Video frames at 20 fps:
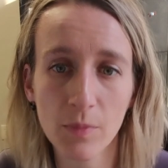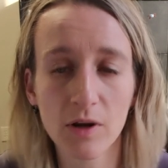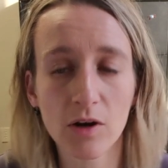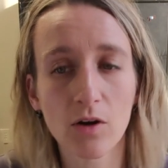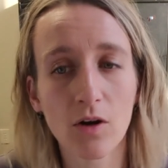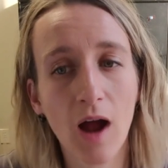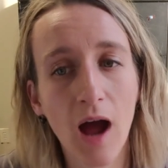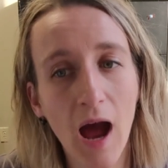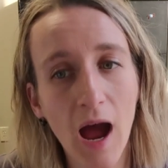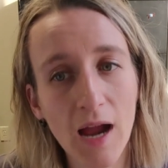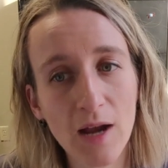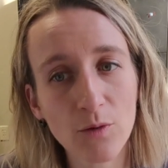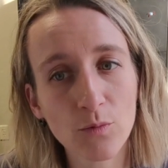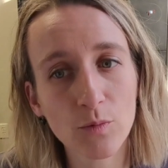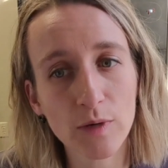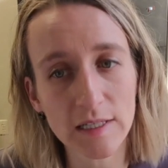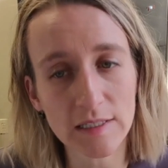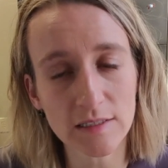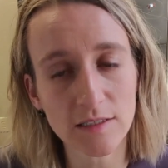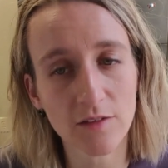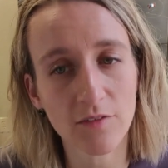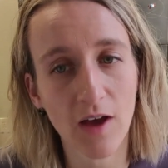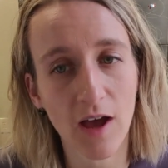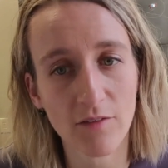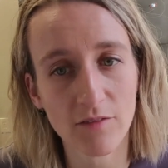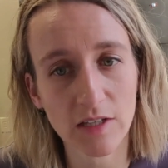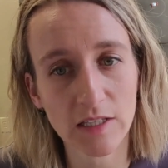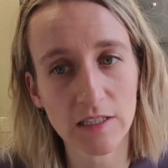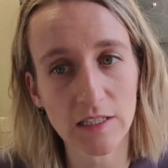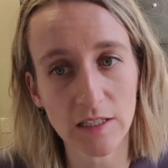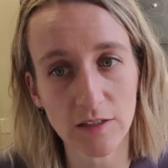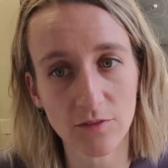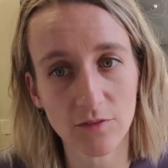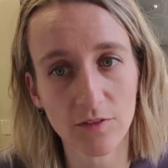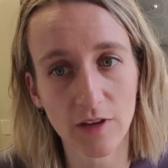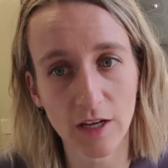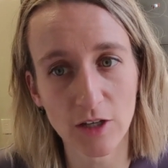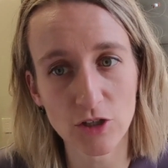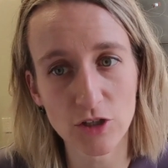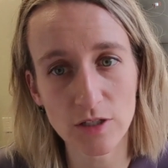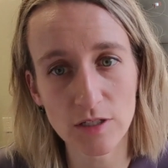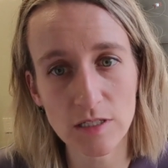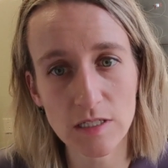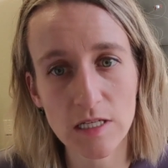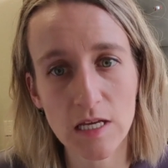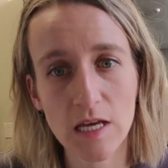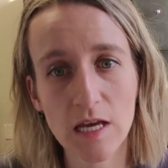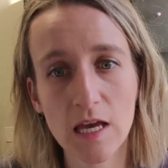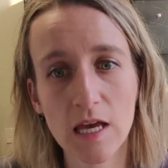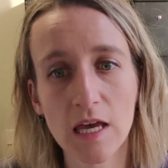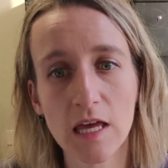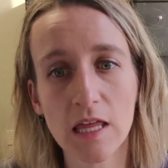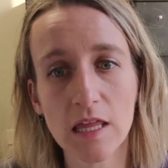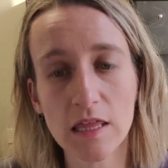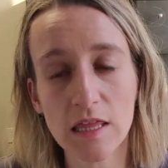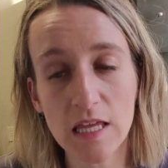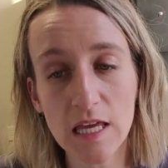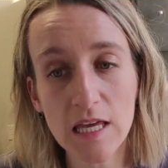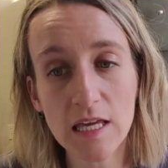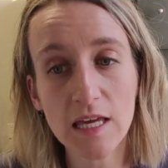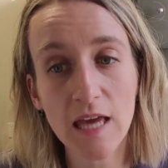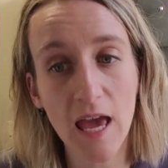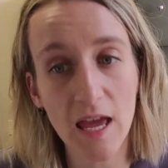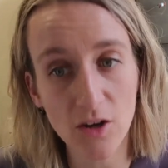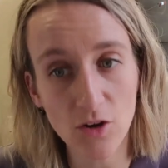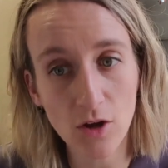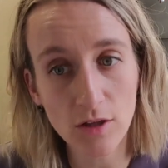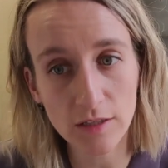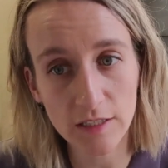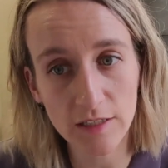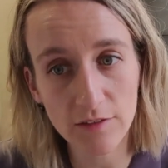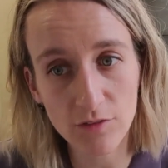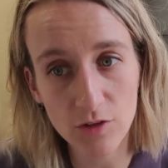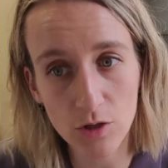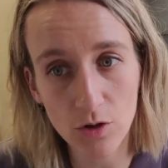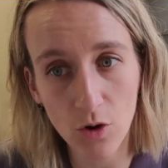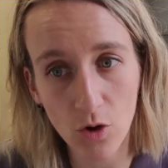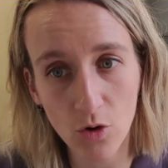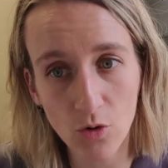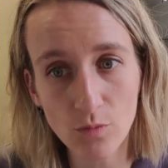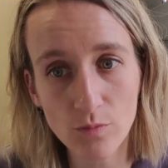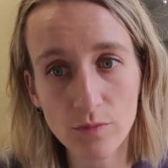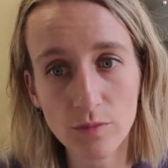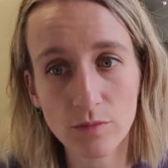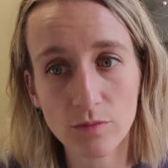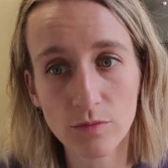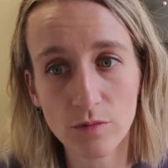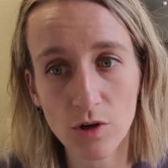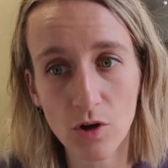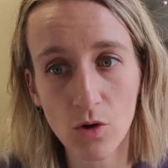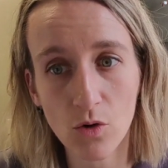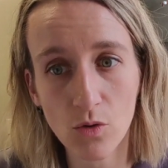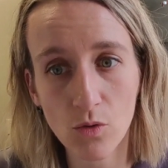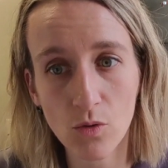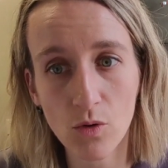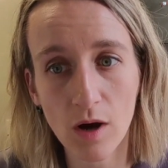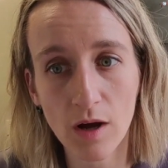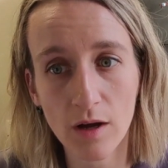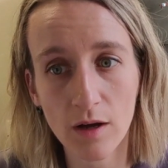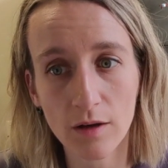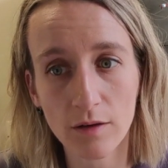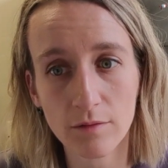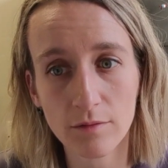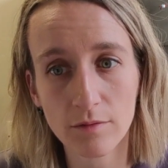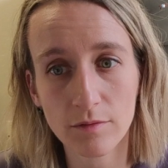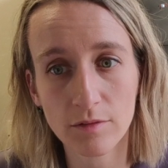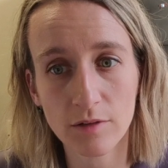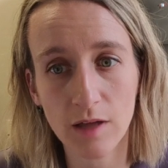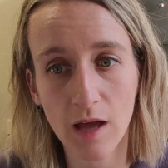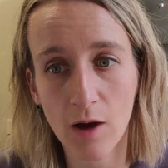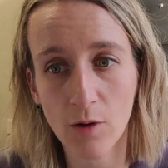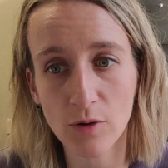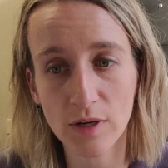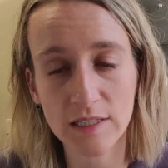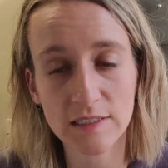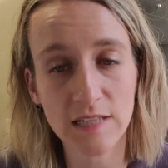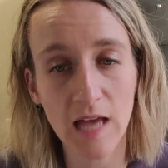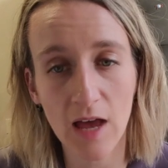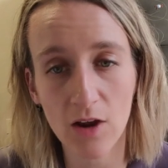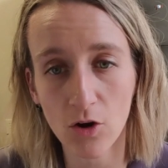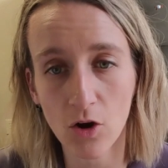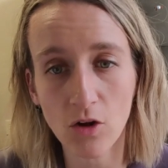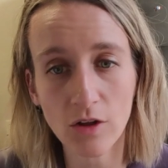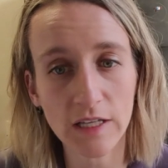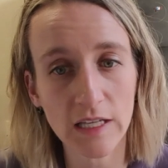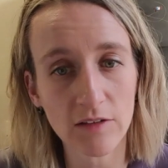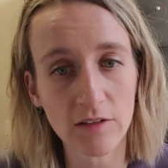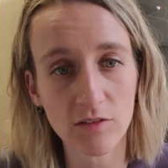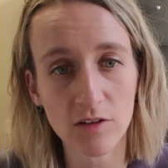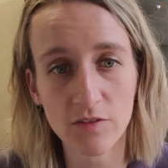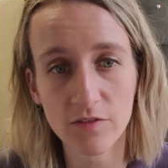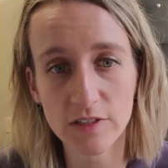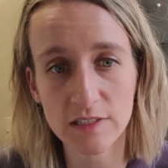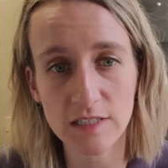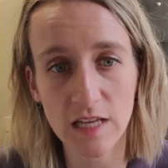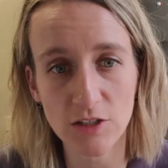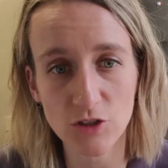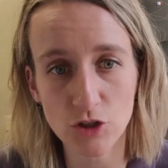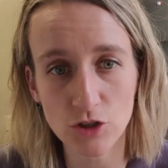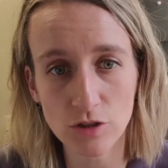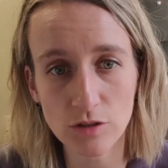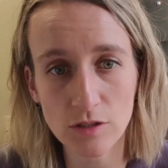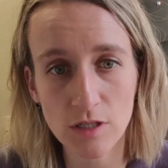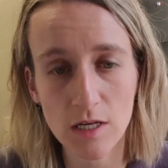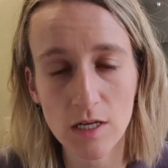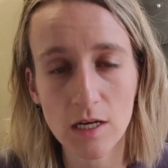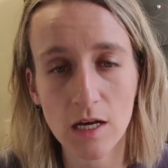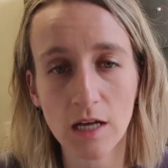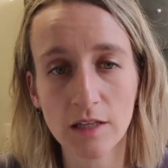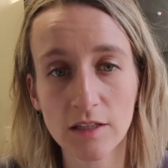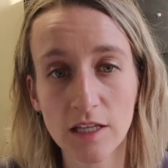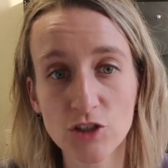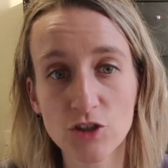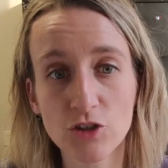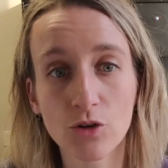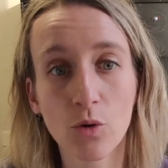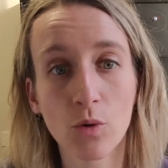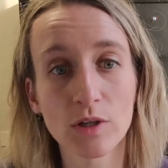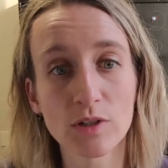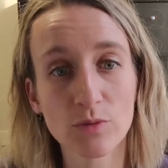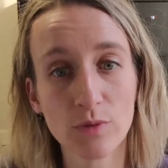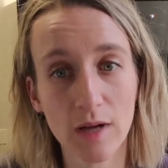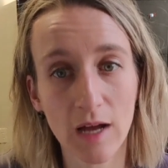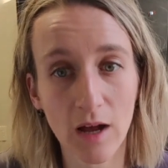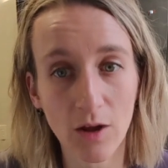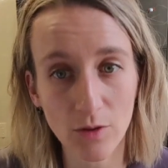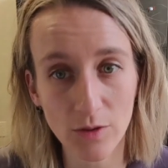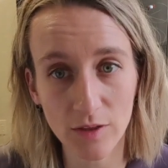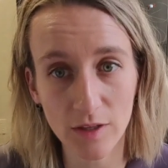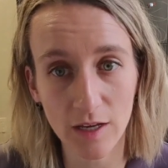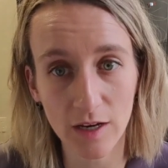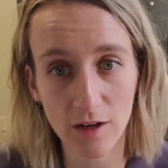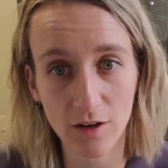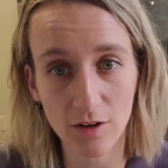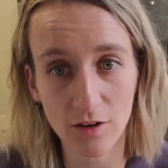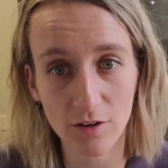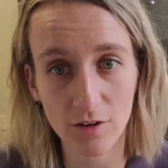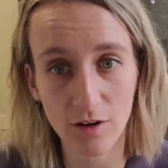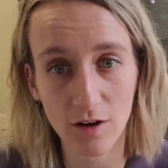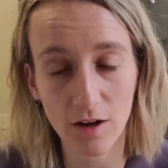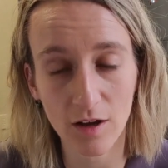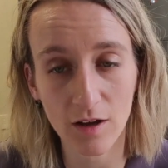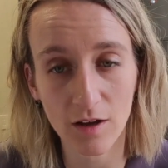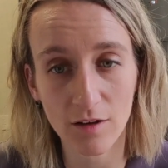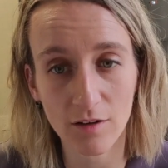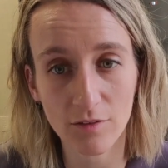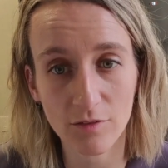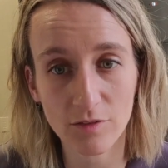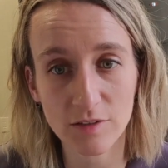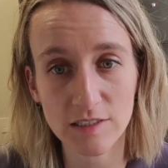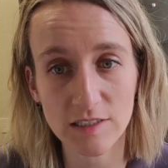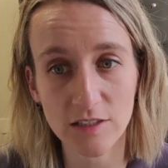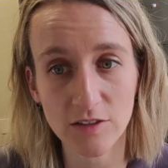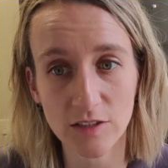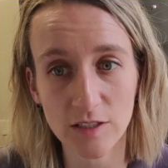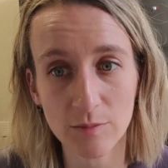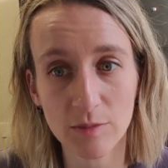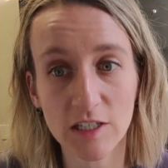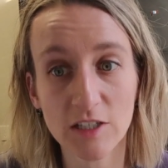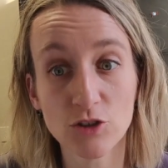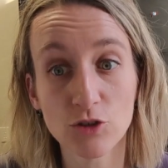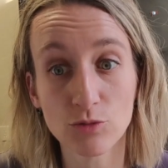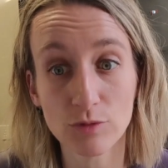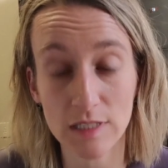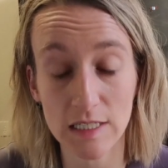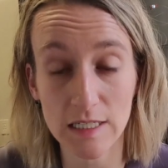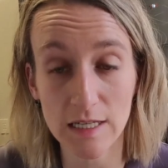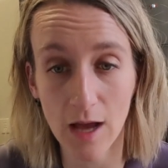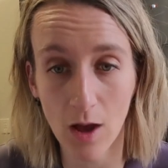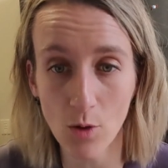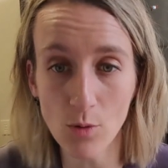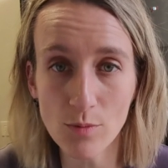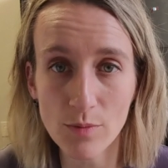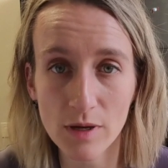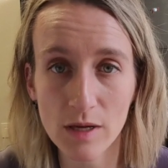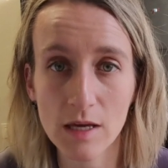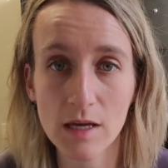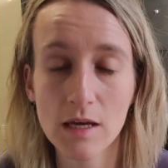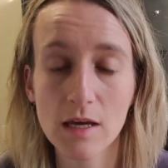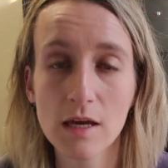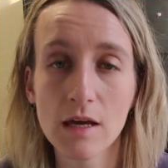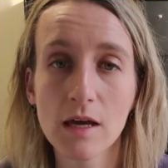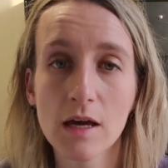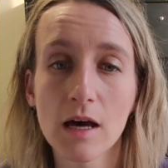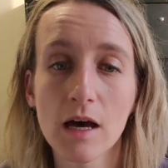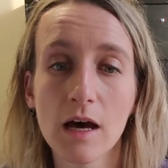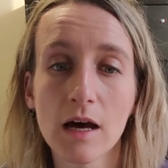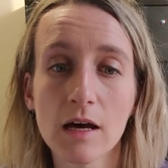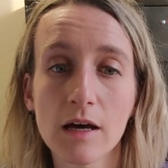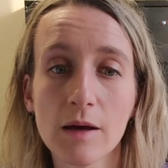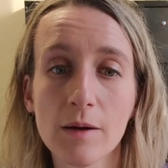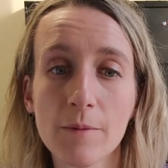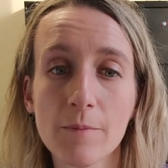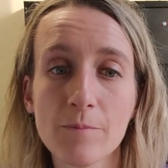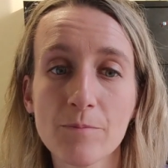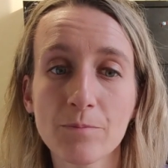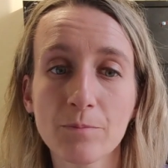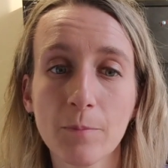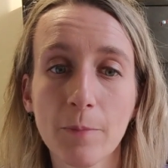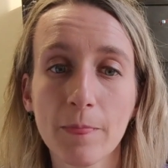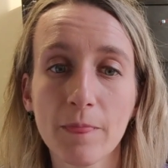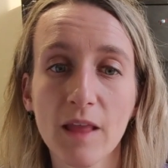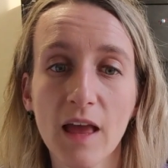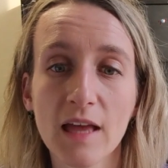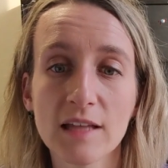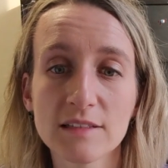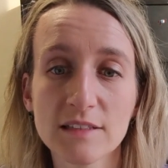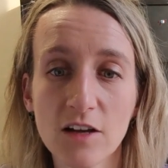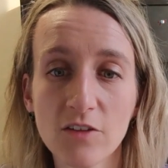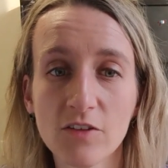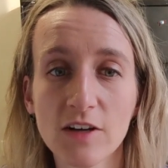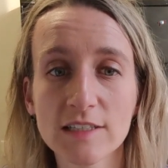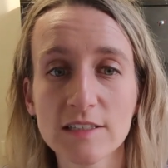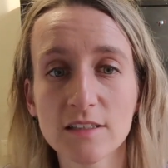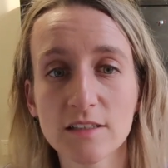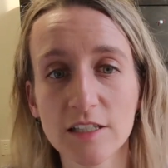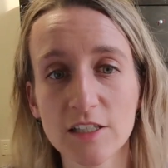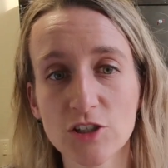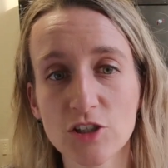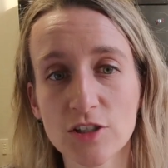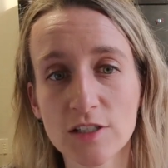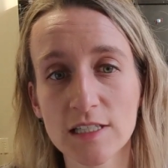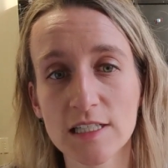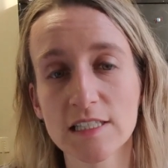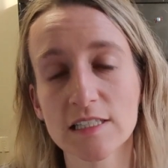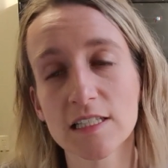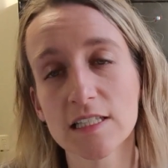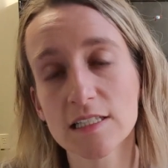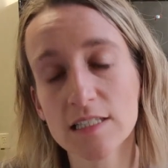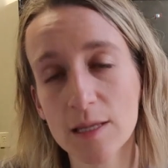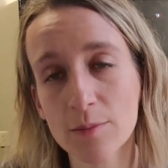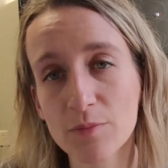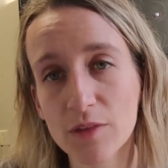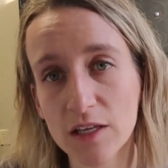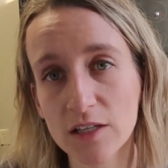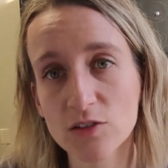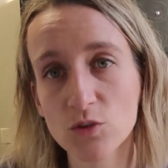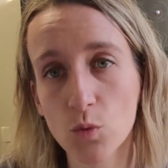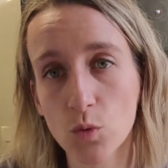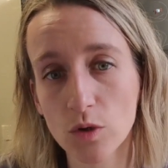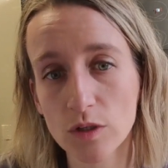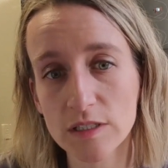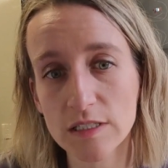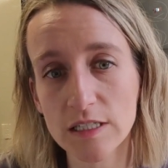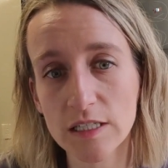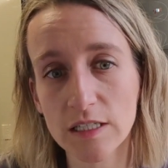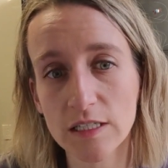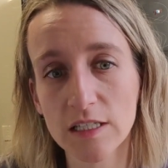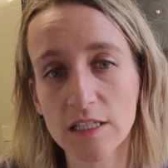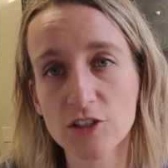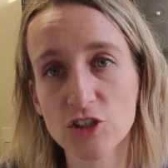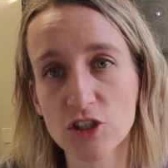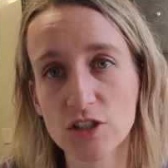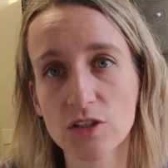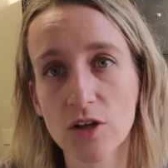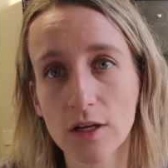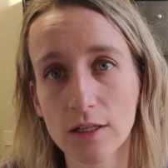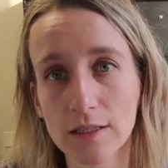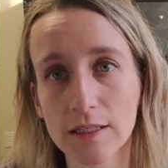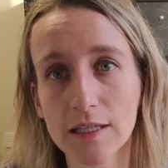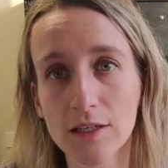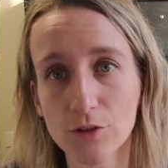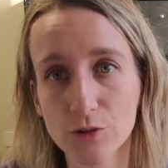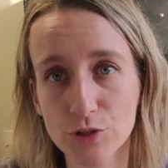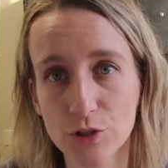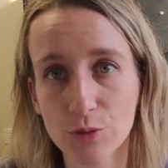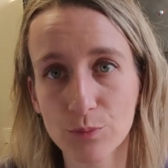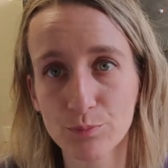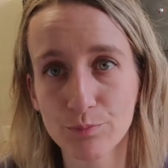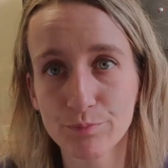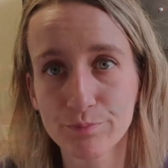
but are high risk of having the infection, and they cannot leave their home. No outings at all, even if essential, unless you're going to a healthcare facility because you need help. And self-isolation is the same thing as quarantine, just not a legal term.